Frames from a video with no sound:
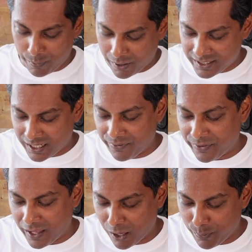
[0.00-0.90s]
of
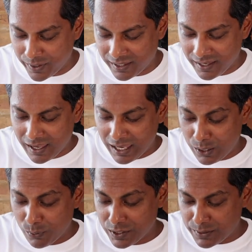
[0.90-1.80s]
myself now, but
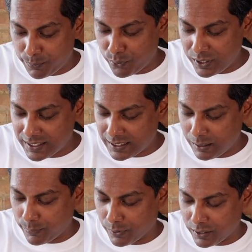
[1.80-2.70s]
it was pretty
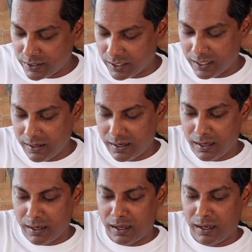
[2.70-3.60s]
simple, as you can
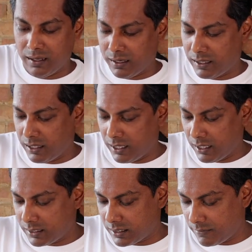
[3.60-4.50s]
hear the
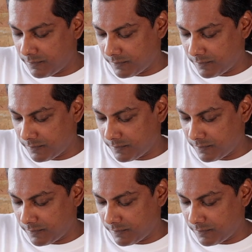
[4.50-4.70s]
clicks,